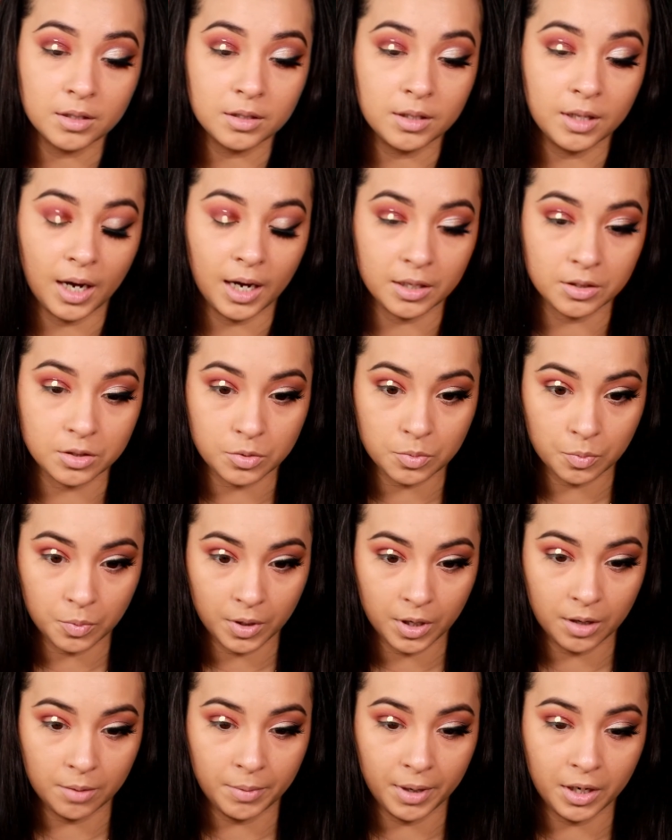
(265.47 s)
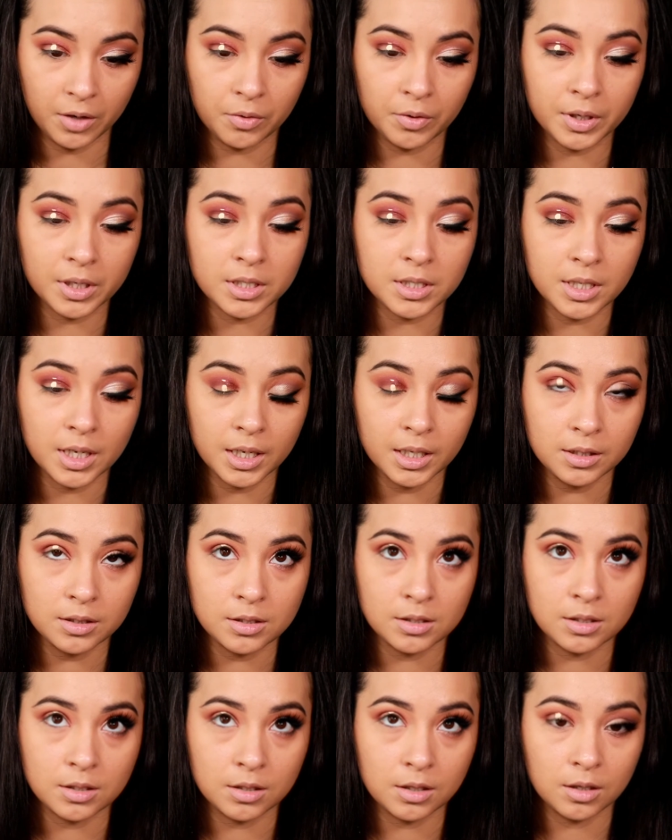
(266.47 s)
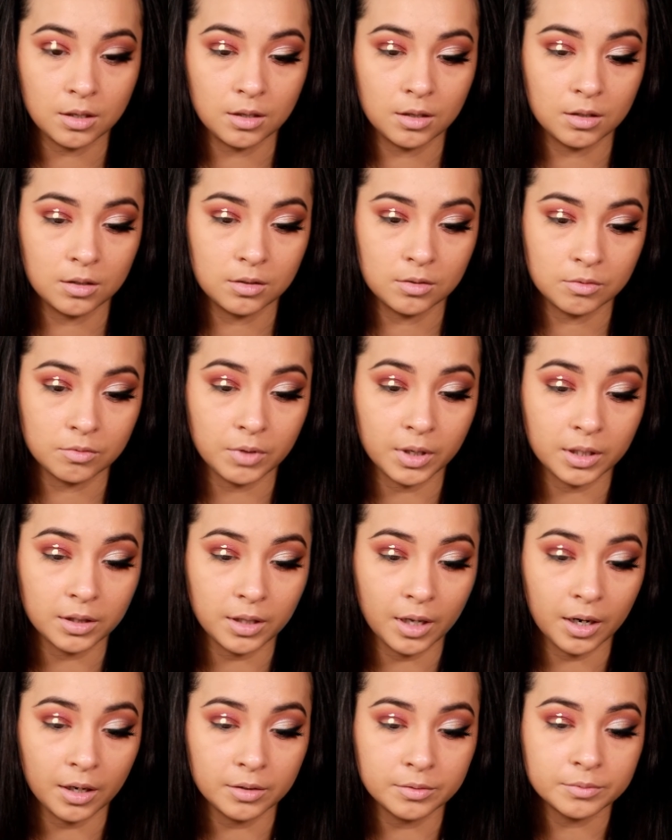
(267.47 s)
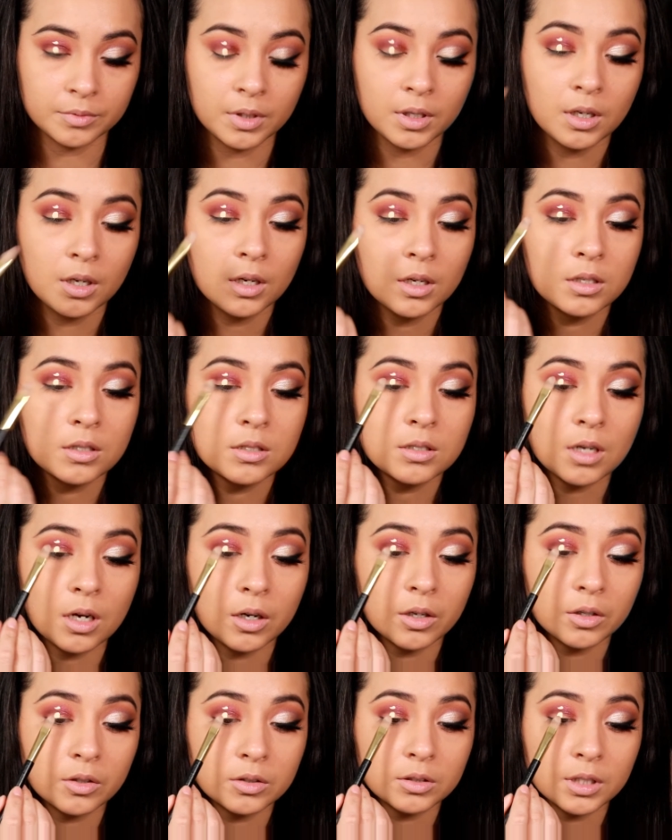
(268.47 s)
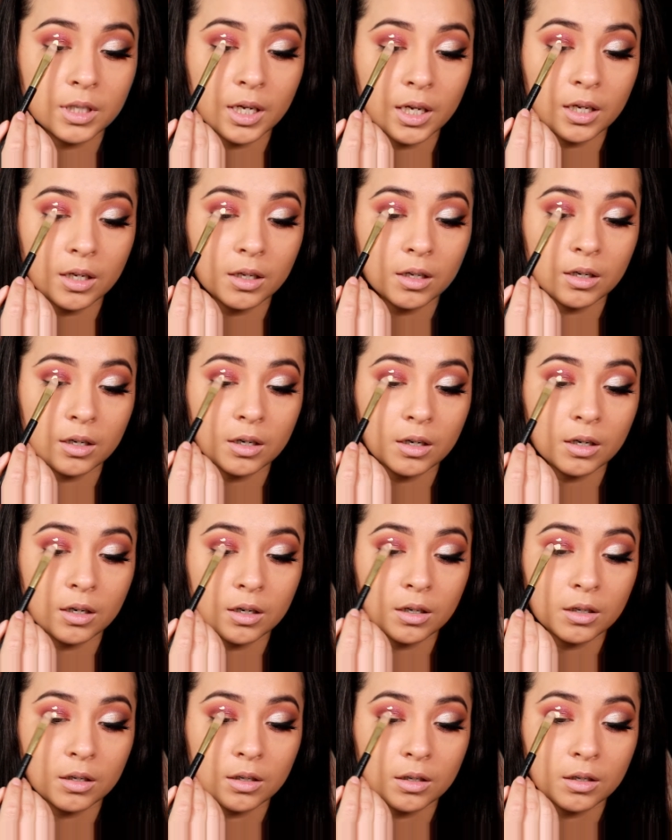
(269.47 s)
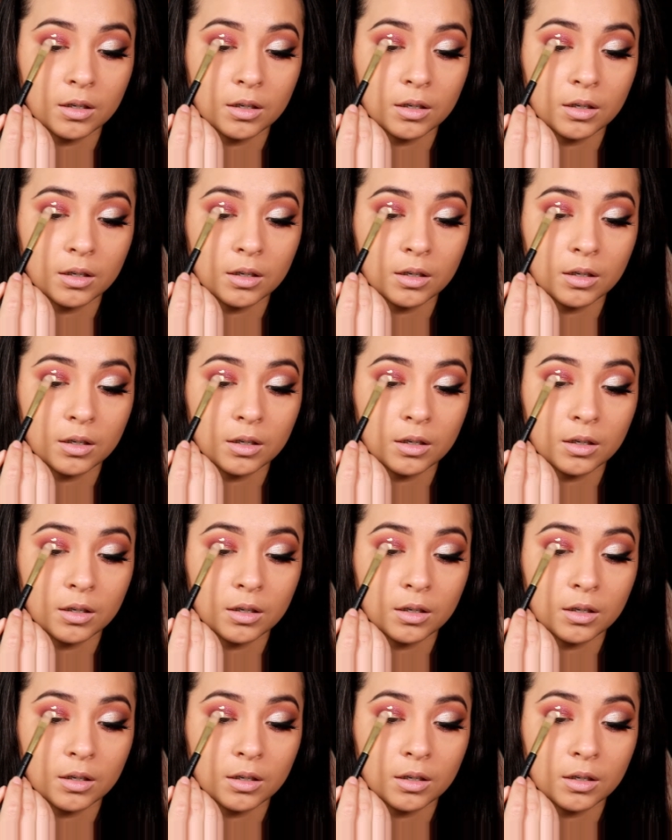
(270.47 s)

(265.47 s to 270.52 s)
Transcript: that's where my crease hits, right there. So you'll take your